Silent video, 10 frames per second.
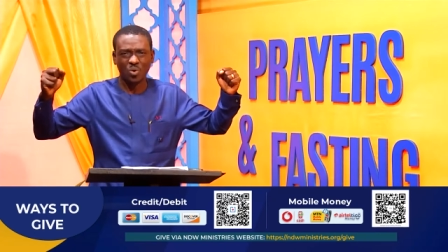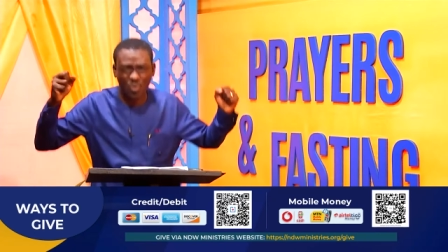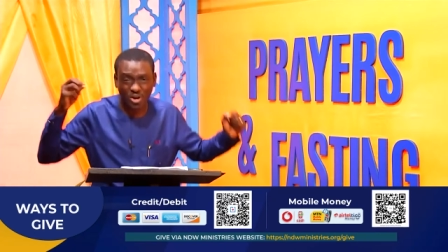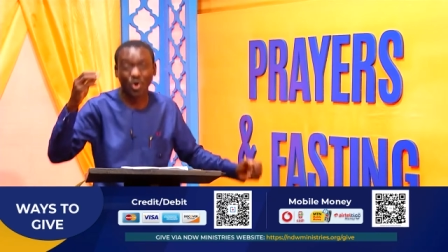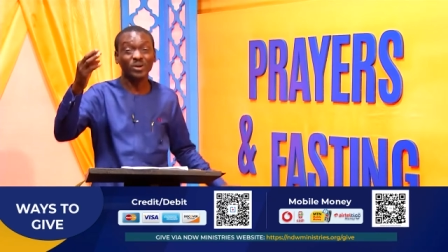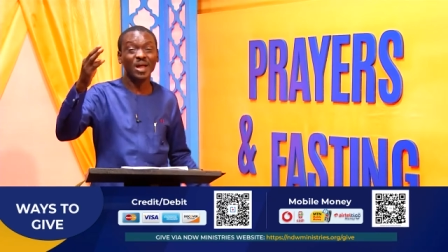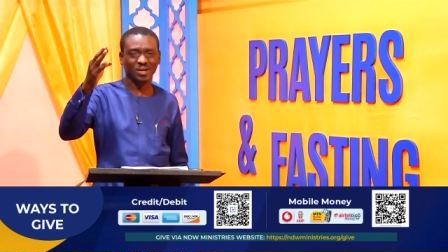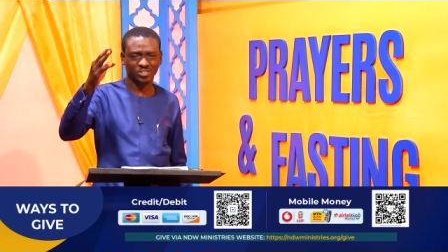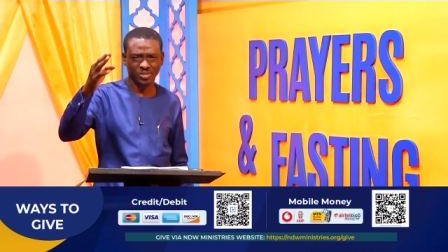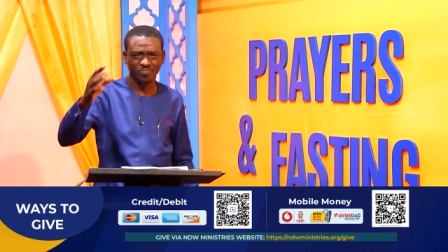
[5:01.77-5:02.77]
we
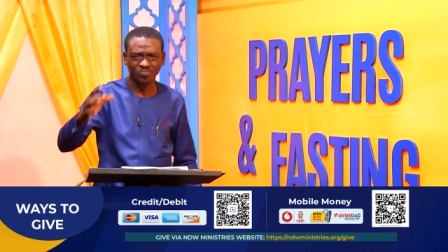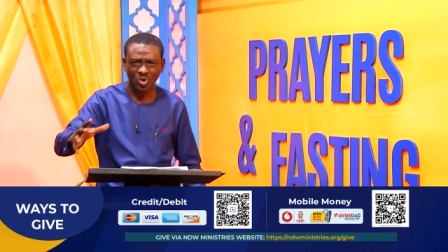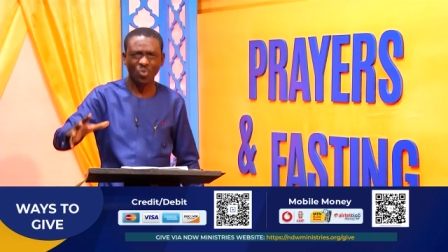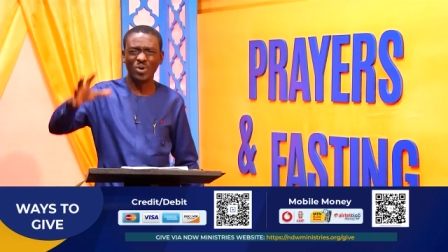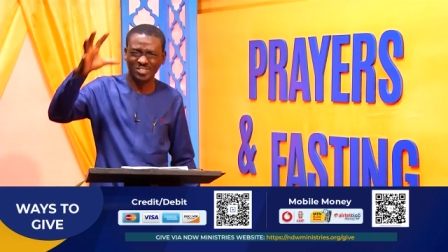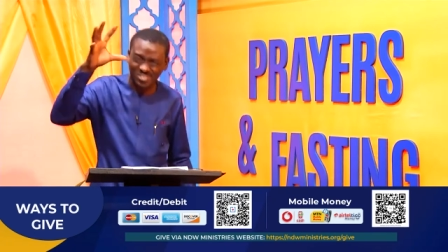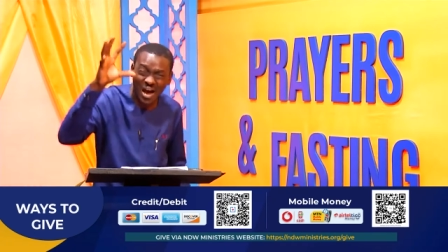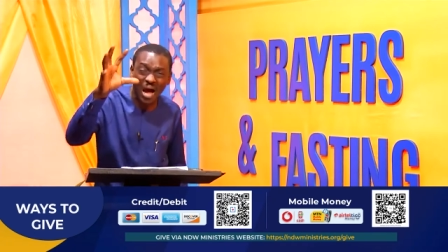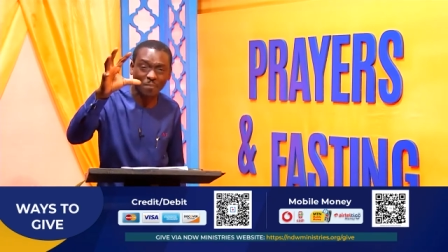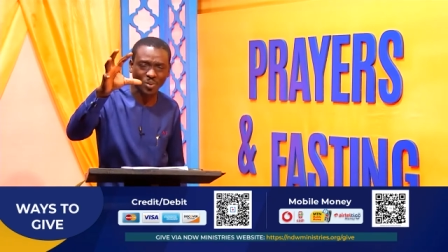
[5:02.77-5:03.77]
connect, we
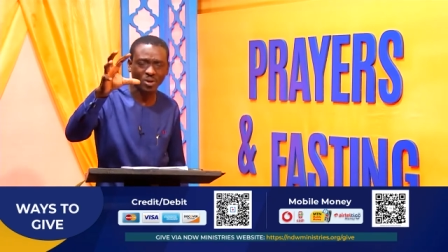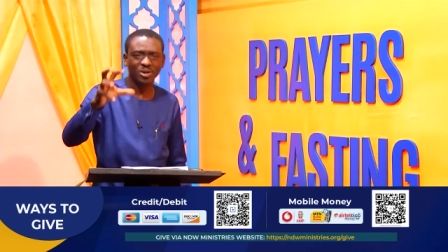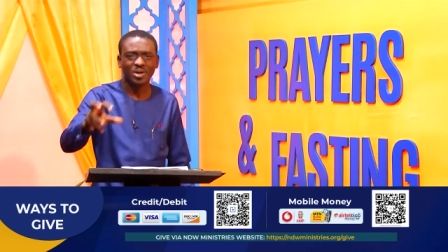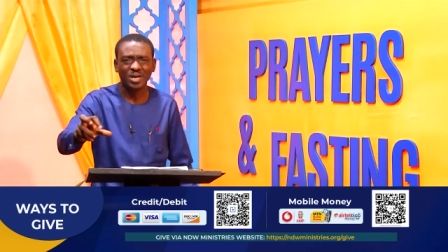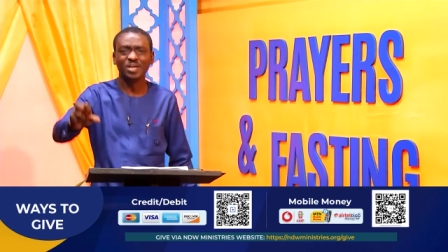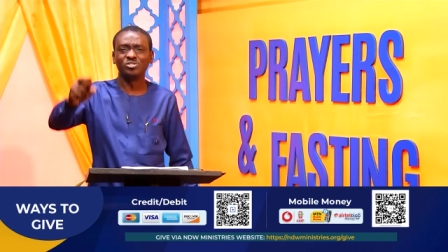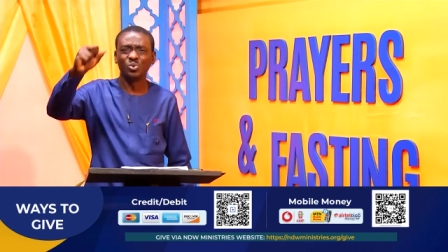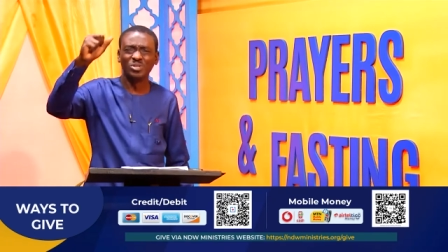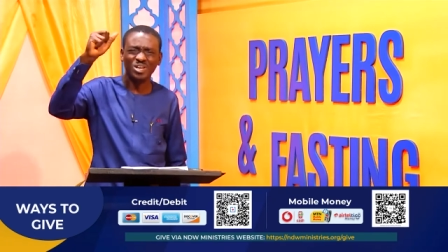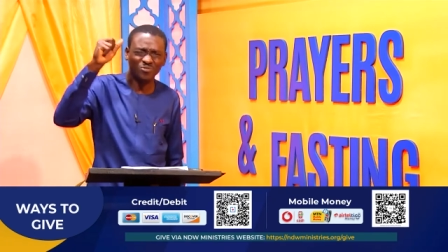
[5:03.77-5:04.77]
tap
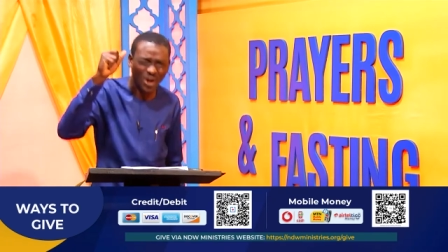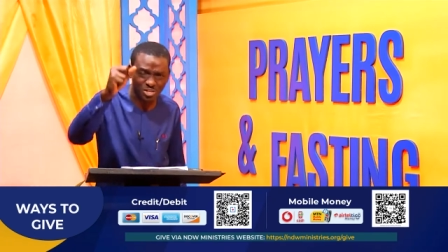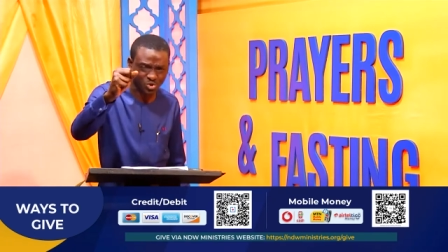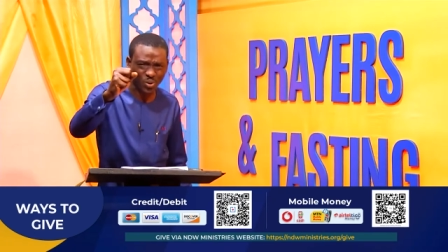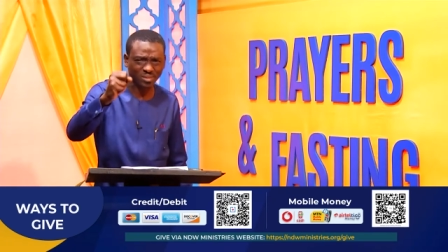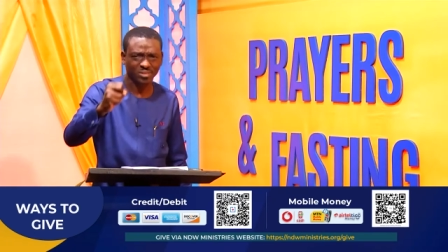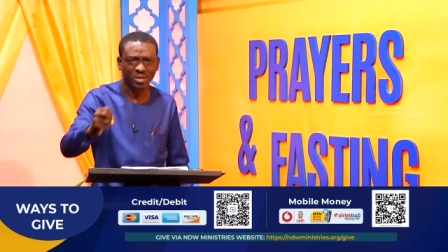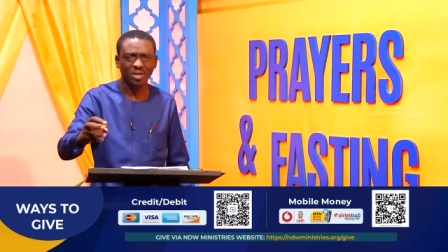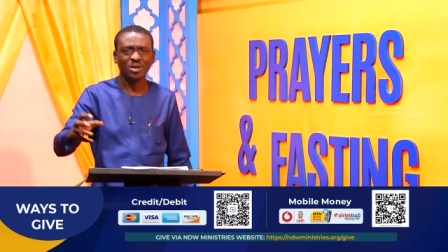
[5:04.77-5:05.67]
into divine strength,